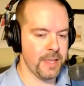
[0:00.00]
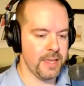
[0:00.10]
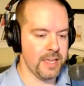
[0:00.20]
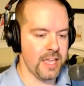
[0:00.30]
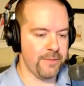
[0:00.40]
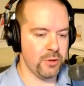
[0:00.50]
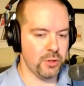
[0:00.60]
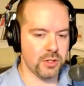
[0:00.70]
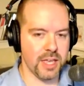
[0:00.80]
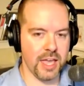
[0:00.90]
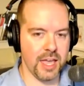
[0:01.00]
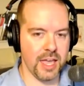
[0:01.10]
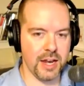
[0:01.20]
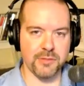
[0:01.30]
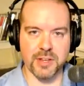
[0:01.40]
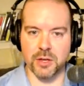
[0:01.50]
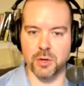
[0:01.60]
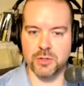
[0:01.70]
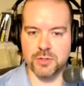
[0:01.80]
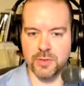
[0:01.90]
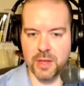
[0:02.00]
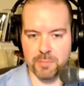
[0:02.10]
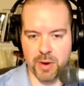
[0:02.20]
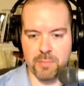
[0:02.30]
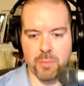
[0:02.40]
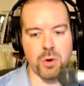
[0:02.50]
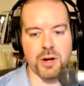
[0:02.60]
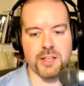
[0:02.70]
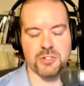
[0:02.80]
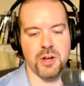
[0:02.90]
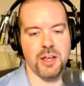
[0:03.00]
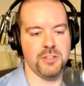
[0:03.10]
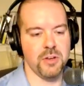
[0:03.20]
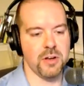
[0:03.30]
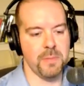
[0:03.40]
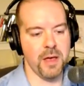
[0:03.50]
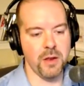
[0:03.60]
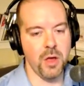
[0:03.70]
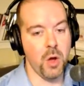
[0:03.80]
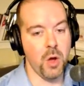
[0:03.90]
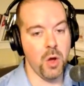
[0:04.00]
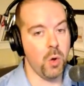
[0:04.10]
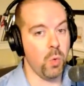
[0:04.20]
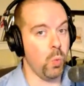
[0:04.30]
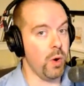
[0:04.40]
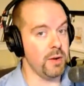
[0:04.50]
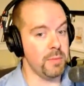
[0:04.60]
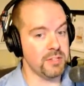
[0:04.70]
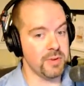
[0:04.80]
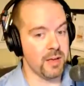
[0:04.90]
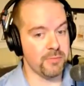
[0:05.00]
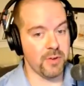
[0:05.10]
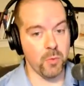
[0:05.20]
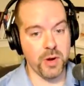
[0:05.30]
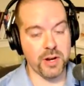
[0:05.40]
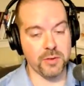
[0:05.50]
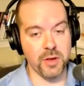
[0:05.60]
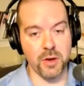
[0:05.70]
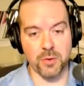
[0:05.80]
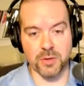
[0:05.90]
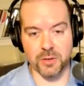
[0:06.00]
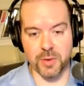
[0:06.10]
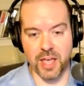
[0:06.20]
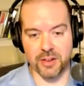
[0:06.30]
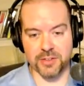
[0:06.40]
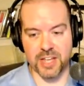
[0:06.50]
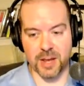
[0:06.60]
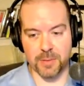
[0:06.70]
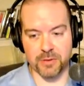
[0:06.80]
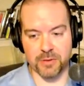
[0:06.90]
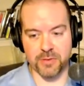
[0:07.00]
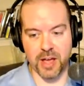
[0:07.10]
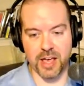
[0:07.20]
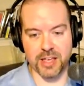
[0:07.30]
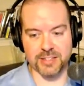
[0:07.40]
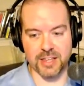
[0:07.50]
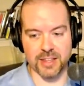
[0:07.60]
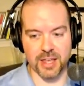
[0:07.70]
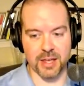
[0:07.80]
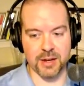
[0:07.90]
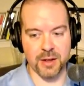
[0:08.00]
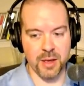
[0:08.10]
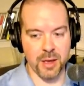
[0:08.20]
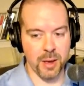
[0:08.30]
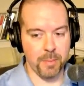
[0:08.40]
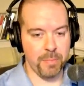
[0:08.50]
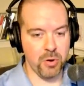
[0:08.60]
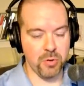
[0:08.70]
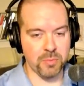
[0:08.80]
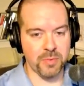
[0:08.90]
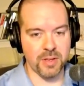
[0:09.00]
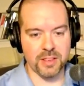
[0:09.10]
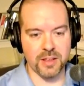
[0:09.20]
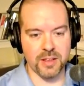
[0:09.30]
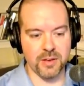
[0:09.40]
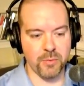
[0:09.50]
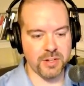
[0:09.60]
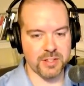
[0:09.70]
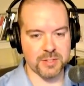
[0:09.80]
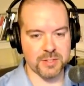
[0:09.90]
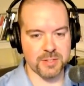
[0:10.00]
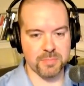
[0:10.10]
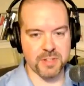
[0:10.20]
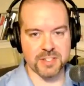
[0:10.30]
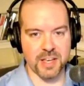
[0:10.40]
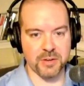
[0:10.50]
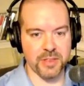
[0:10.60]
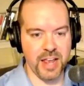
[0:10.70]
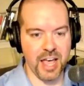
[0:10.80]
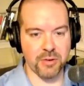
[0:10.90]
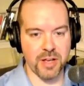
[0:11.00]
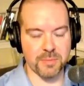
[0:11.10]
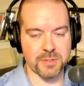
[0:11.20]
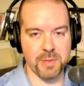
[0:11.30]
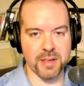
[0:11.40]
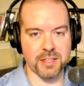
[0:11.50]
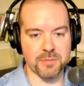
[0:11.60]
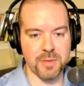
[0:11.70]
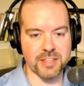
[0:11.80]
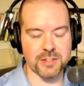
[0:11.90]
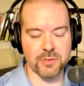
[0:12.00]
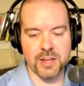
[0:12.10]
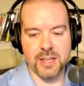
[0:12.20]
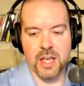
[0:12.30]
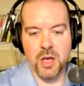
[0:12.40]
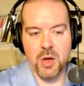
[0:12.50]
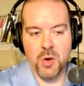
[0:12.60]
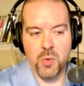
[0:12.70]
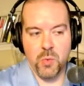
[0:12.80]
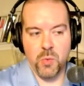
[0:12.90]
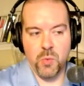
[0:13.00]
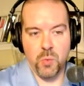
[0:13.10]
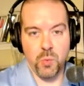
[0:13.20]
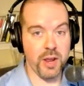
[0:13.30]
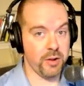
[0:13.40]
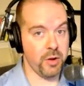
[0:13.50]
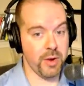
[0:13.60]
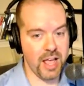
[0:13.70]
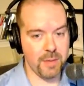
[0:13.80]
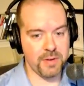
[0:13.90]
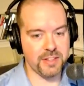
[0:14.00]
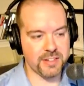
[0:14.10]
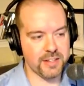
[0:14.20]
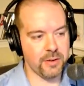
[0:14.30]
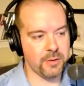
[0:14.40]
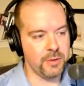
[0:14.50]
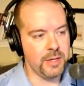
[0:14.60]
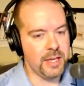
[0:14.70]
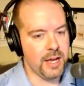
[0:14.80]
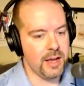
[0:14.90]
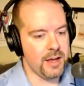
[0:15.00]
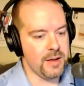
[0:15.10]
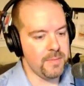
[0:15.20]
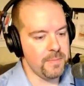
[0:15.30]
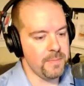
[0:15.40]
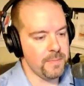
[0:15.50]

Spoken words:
if you look at any videos of like Brent Morris trying to talk about where did Masonry come from, we don't know. You know, we had all these operative guys, and then boom, that went to this tunnel, and then out comes speculative Masonry. We don't know what happened in the tunnel. John